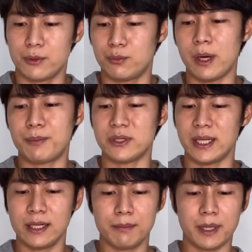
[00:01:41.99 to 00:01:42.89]
was
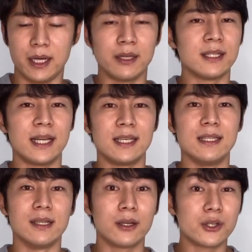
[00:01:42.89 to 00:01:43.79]
represented by a
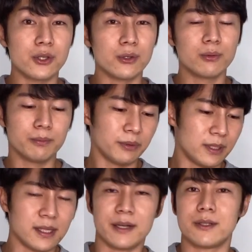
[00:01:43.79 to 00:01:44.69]
Nike dunk shoe,
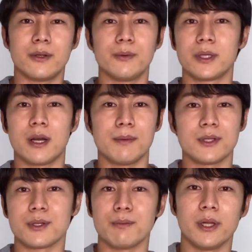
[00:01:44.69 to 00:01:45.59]
please let us know in the
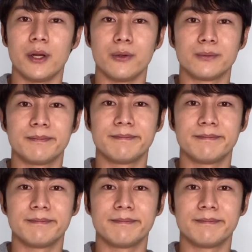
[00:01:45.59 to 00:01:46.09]
comment section below.